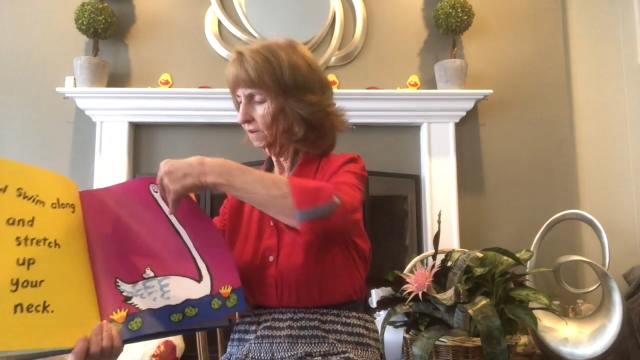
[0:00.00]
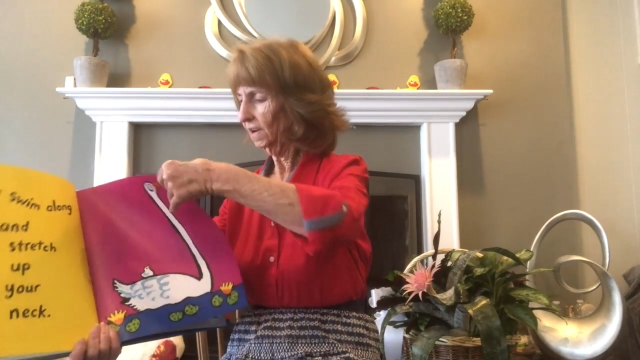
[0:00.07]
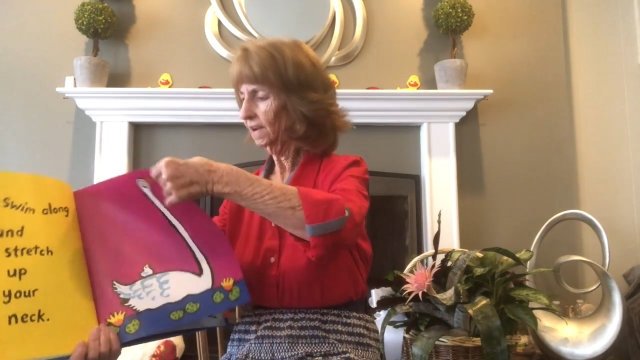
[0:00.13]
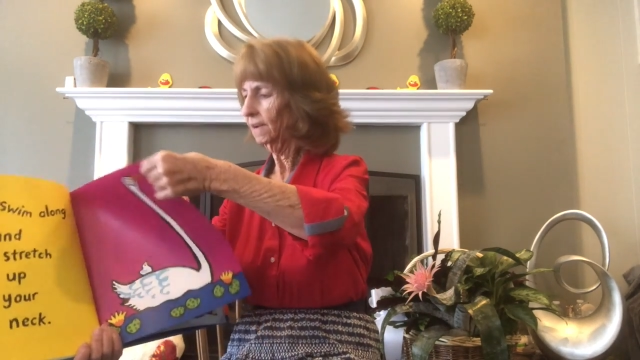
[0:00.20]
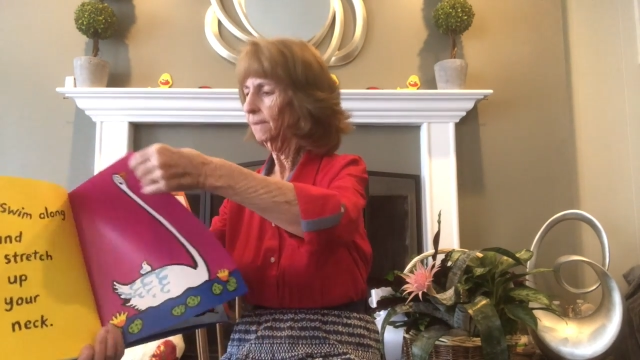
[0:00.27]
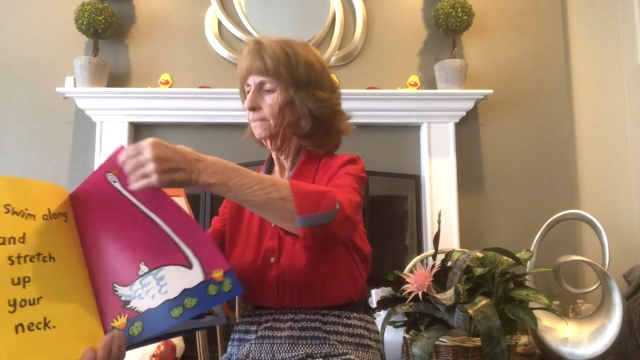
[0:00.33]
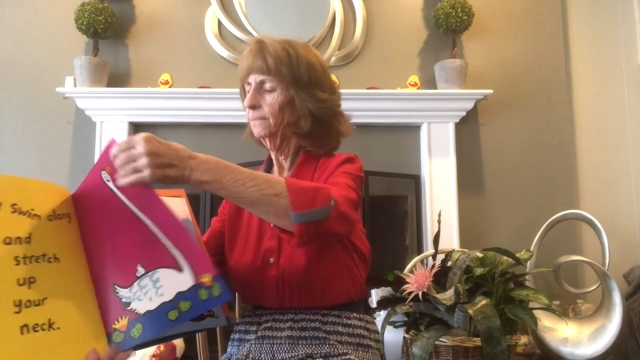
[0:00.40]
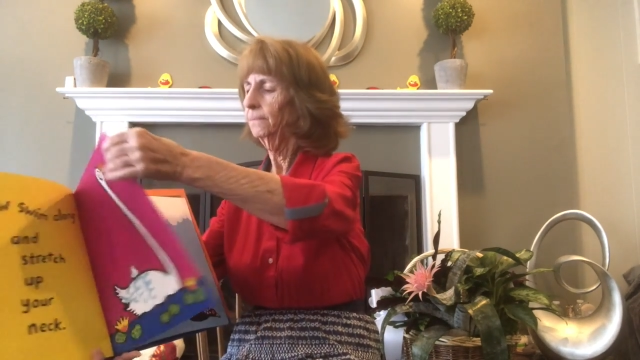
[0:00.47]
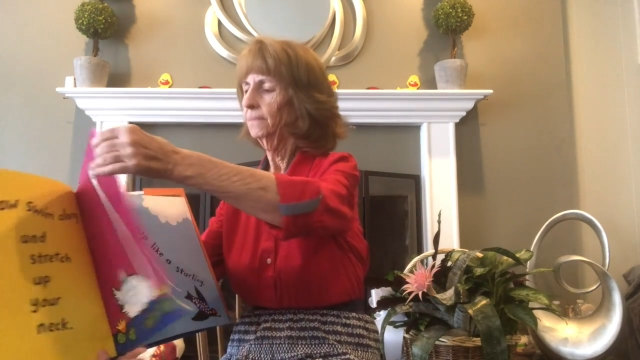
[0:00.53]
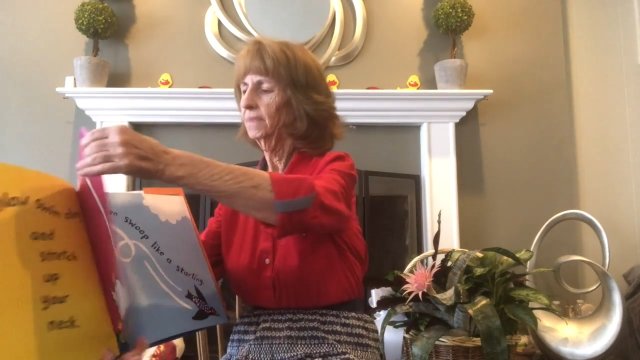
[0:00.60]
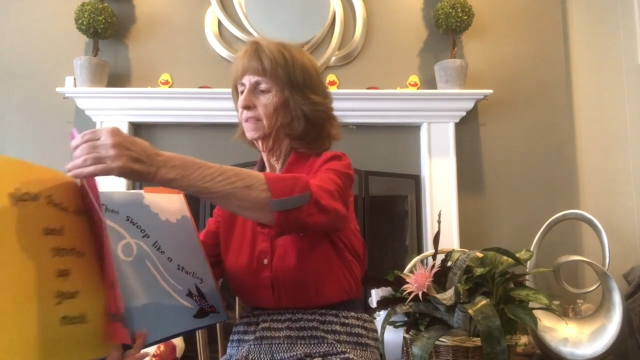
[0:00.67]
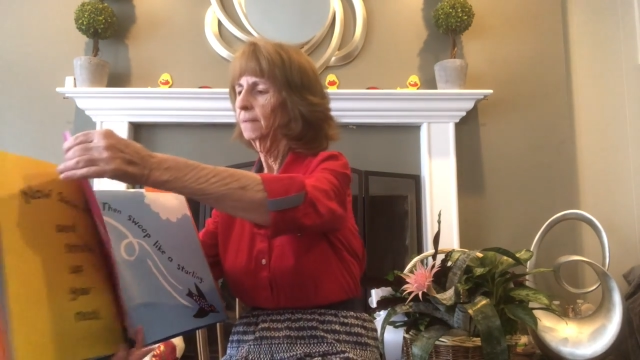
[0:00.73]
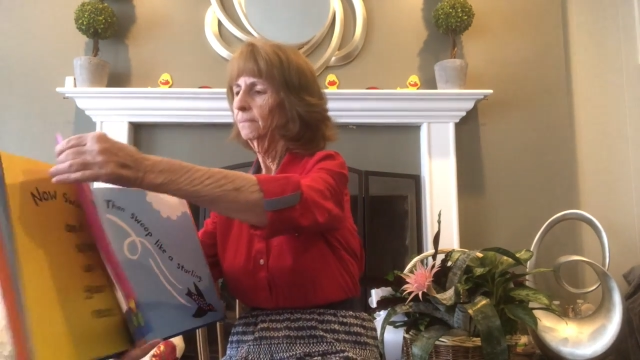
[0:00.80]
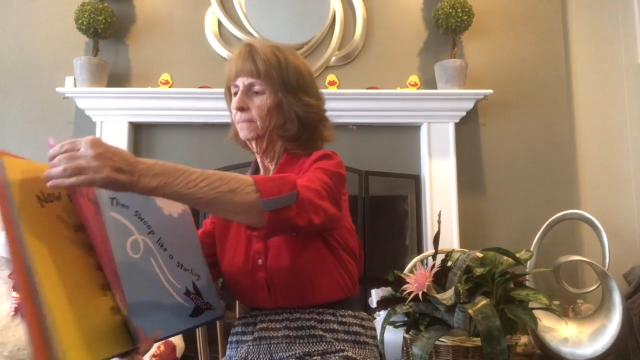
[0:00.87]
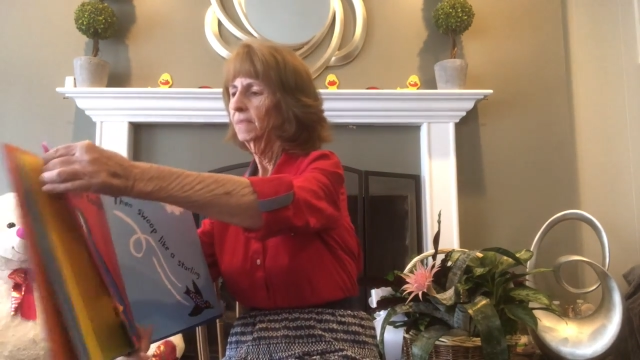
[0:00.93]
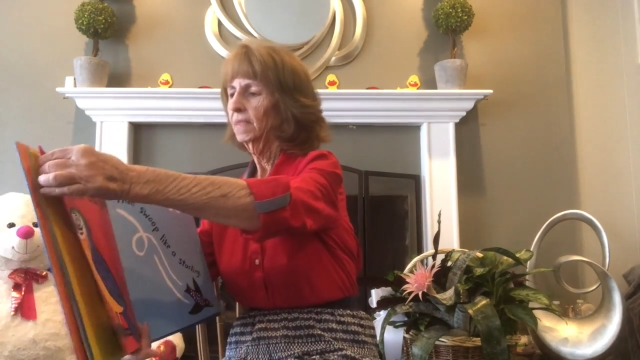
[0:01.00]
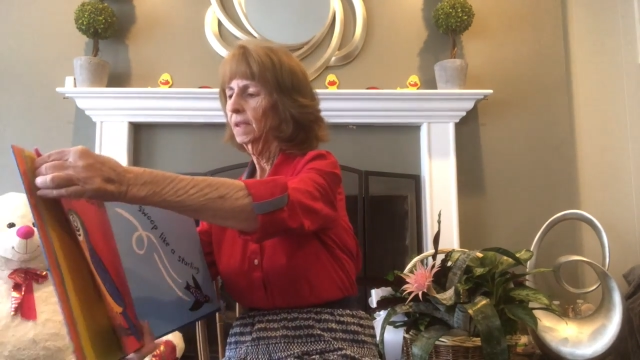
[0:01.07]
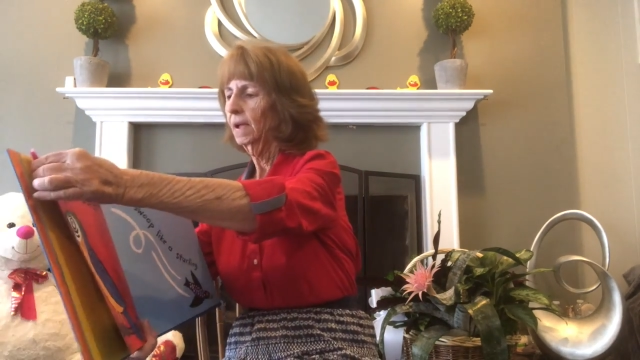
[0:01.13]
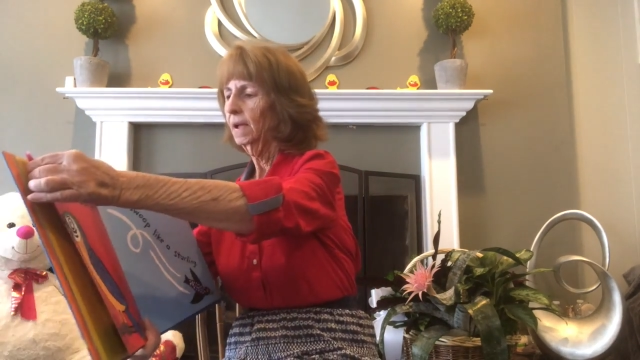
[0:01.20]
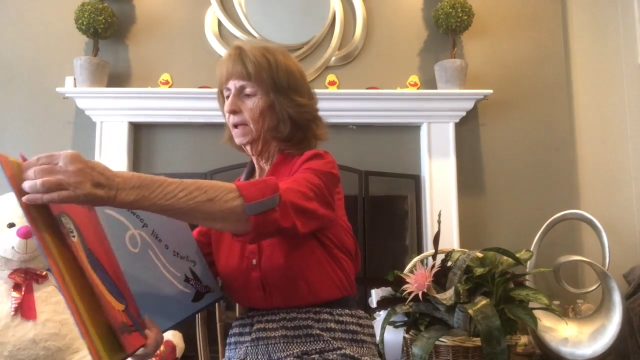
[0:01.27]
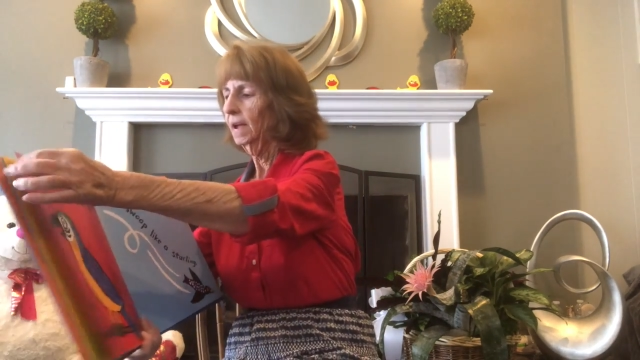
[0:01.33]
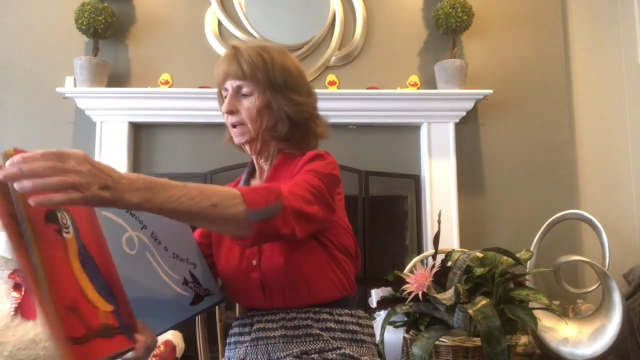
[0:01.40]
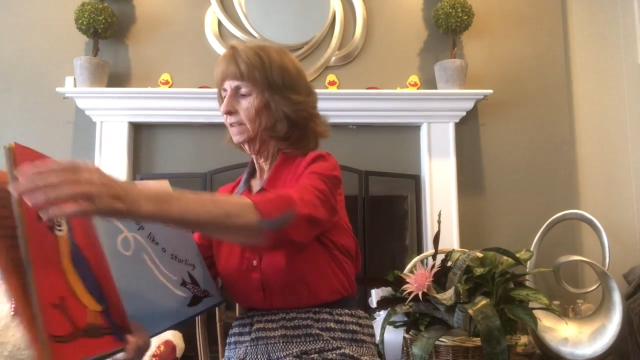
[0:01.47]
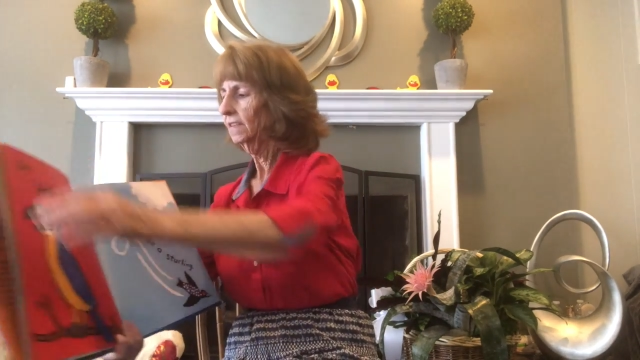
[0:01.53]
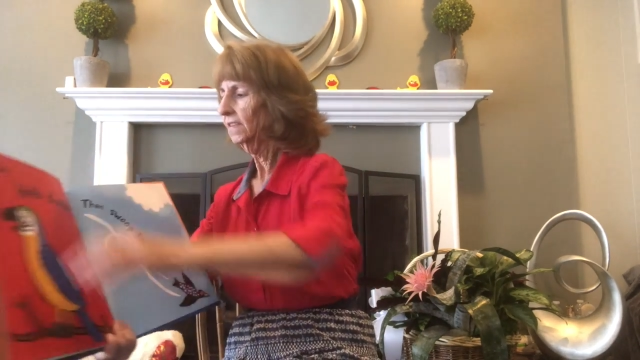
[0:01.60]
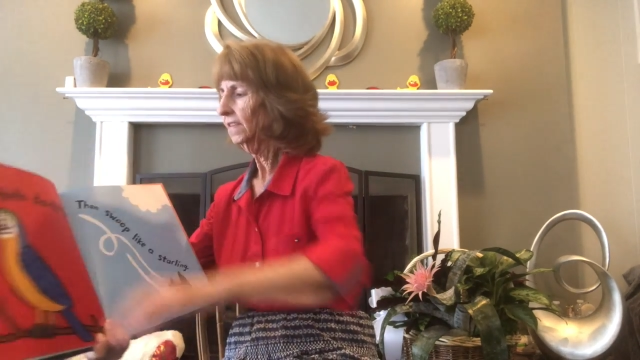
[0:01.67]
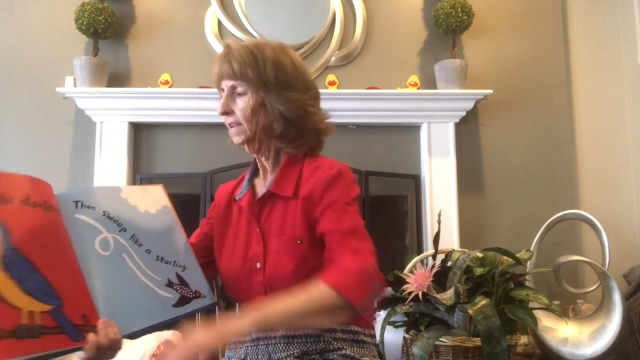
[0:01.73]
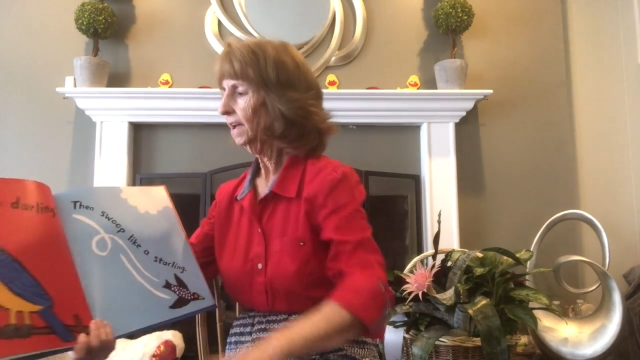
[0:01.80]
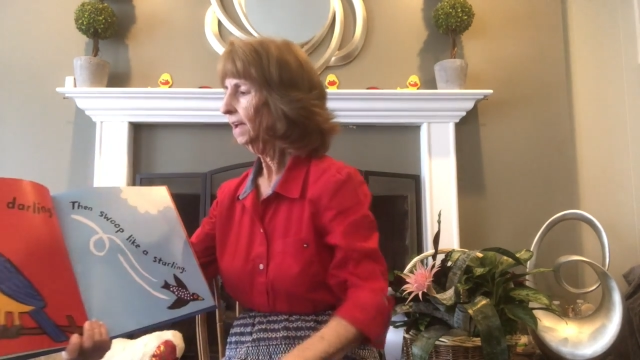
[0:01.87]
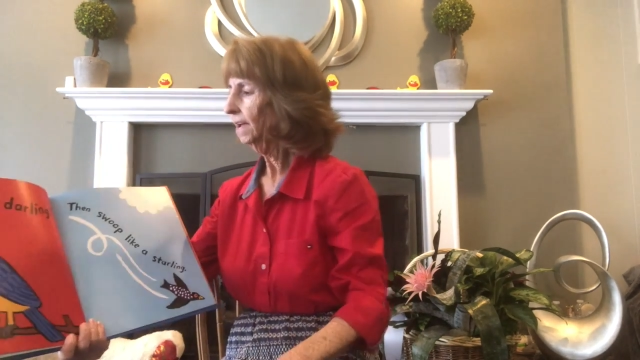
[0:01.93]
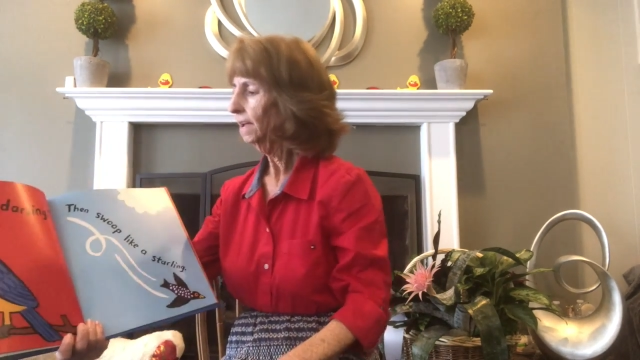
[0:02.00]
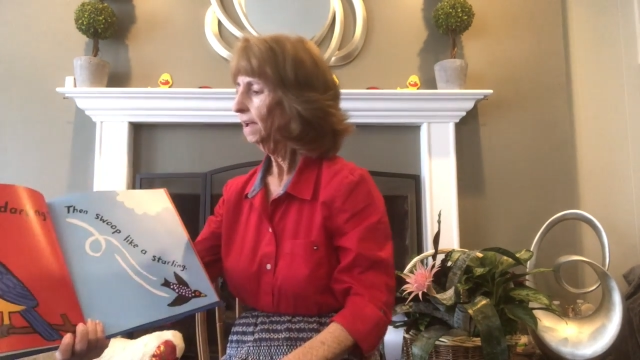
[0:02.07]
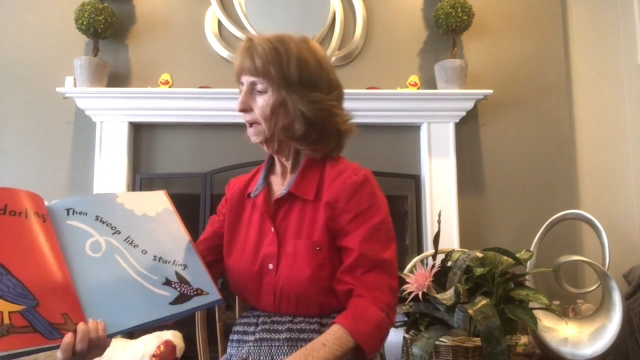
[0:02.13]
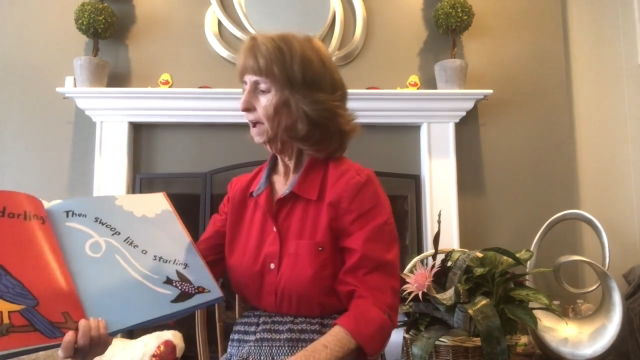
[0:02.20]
neck. And say,